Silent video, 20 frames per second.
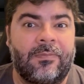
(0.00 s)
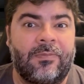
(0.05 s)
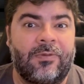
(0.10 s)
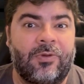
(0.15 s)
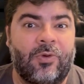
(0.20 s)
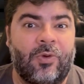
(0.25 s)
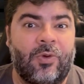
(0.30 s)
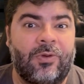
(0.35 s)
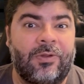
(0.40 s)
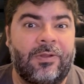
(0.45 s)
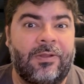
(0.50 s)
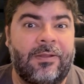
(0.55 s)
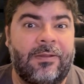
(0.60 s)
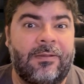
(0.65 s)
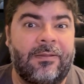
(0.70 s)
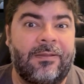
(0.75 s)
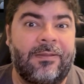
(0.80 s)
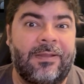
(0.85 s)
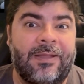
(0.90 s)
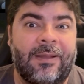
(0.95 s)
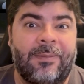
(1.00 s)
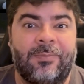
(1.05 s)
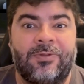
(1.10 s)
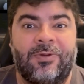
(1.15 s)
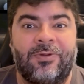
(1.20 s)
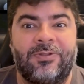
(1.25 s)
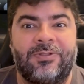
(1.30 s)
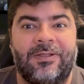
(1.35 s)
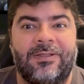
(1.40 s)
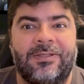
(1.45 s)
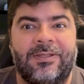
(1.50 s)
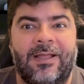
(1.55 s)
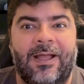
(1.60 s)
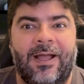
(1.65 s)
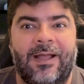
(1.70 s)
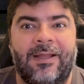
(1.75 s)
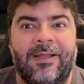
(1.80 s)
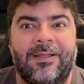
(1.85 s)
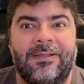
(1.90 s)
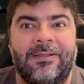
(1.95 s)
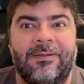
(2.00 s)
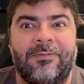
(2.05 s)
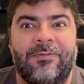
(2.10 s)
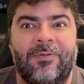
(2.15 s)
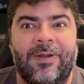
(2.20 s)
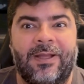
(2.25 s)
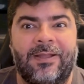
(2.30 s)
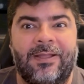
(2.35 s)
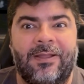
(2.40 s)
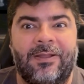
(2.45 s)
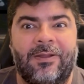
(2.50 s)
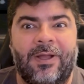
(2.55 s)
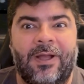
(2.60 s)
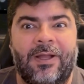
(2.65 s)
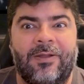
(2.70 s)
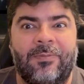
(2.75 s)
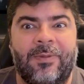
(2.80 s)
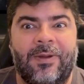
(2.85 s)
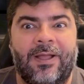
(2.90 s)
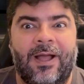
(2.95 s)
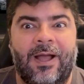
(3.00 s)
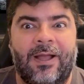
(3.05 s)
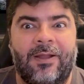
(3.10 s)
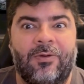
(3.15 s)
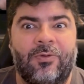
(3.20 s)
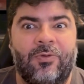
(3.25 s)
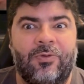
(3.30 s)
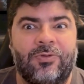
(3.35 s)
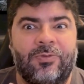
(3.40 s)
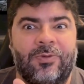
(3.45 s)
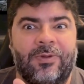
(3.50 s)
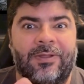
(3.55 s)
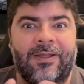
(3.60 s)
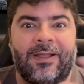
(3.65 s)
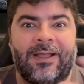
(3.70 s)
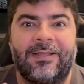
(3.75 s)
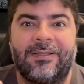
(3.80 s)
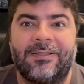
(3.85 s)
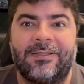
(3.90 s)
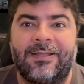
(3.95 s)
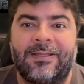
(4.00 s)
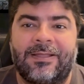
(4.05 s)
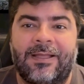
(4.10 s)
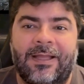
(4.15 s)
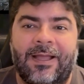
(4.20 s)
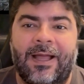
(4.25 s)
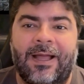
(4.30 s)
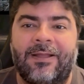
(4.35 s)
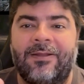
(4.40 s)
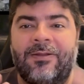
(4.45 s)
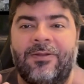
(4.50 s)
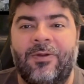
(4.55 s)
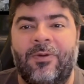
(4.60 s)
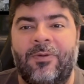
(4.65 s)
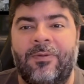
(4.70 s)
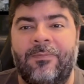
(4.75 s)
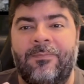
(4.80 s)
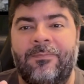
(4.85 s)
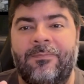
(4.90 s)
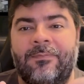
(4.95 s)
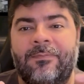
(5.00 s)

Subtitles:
Don captures the sky as if writing cosmic haikus with lenses and ISO.